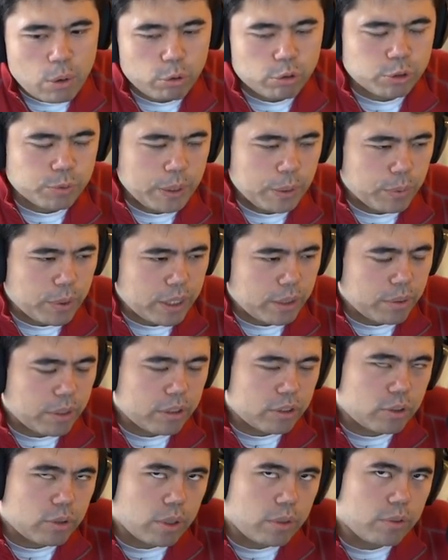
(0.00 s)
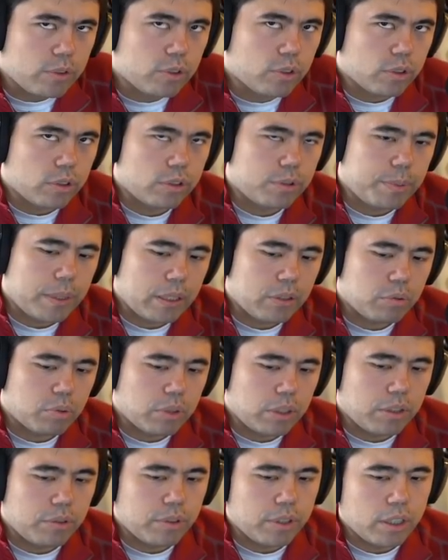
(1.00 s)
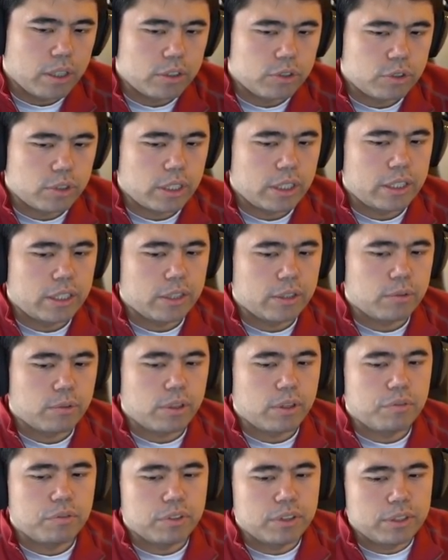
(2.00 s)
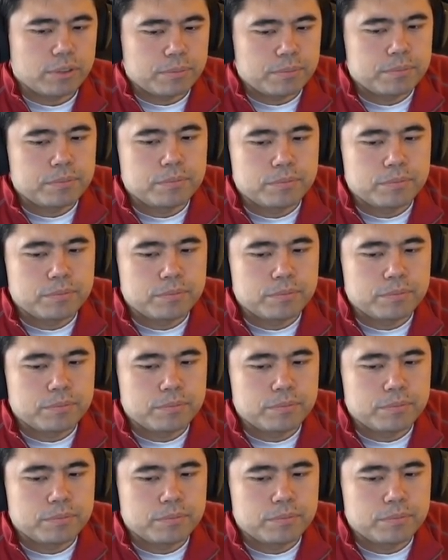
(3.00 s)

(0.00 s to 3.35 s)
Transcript: What was my rating when I was 12 years old? It was about 2300, I think, roughly.